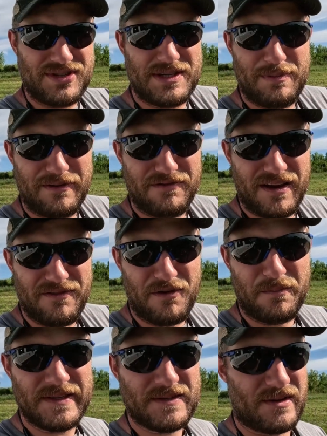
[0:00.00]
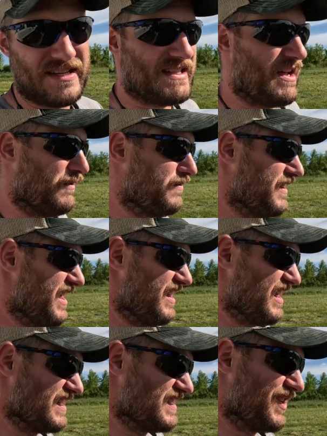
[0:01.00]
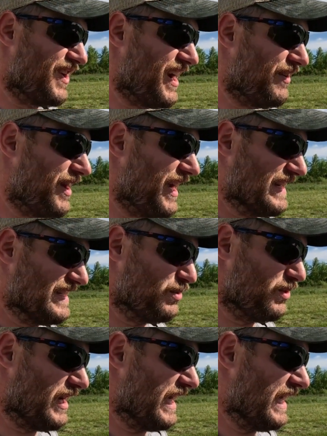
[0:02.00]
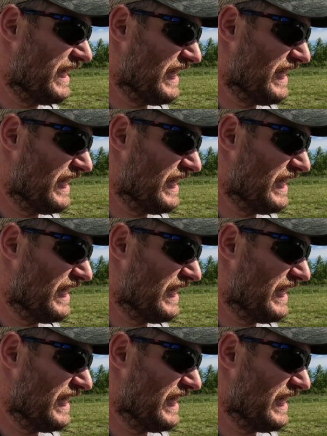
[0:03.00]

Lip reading: just a big fan of open source stuff. I think it's a great way to